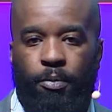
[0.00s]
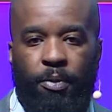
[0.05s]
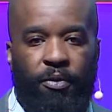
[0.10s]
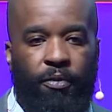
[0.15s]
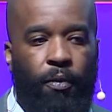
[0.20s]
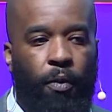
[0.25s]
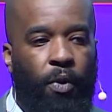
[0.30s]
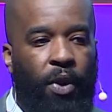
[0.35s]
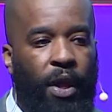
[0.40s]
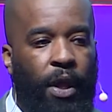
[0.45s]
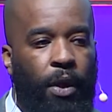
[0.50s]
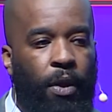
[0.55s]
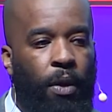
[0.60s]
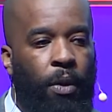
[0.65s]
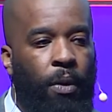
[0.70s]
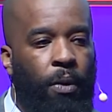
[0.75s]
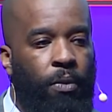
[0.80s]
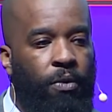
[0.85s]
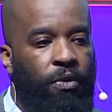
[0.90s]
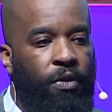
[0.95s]
before they
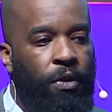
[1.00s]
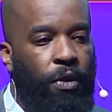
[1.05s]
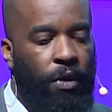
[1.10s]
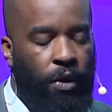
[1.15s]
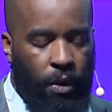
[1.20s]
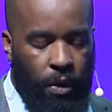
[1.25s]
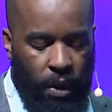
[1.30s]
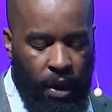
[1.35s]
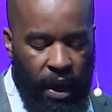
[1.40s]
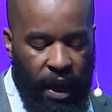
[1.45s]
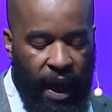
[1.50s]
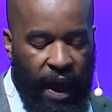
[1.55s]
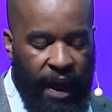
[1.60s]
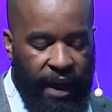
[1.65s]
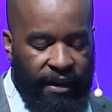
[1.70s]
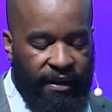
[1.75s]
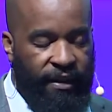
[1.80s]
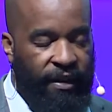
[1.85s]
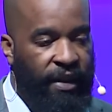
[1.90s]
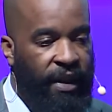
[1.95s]
go to
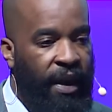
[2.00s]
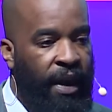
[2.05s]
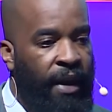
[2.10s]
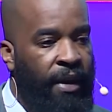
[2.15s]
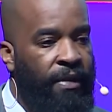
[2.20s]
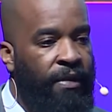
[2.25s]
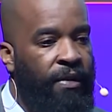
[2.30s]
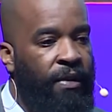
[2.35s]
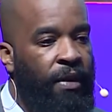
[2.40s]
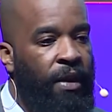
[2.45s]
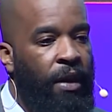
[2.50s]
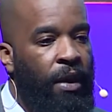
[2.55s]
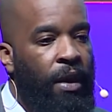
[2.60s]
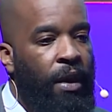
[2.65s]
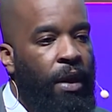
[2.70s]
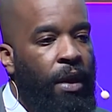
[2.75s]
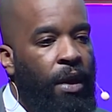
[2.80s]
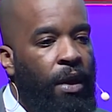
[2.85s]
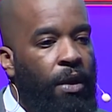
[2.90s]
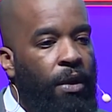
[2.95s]
ICS.
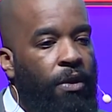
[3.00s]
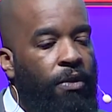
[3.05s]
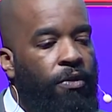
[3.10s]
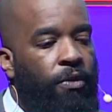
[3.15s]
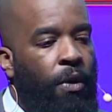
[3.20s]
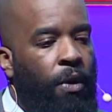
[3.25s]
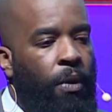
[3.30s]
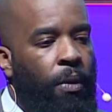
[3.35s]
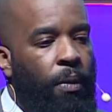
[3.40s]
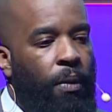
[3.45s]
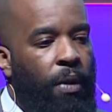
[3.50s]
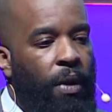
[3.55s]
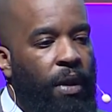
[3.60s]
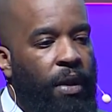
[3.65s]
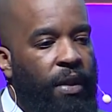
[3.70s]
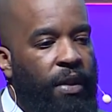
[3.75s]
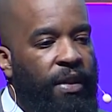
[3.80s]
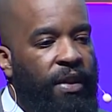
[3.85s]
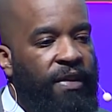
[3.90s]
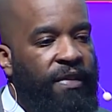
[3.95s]
So
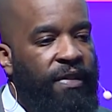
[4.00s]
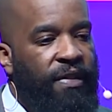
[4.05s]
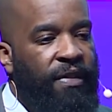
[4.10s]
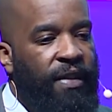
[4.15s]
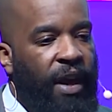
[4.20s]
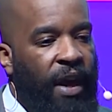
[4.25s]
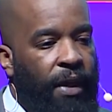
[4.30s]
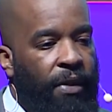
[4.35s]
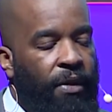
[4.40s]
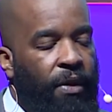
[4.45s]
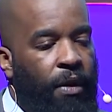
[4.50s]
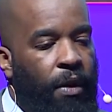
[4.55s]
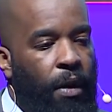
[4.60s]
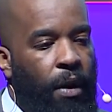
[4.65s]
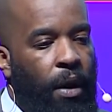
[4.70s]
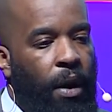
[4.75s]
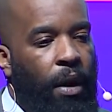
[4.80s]
this is the other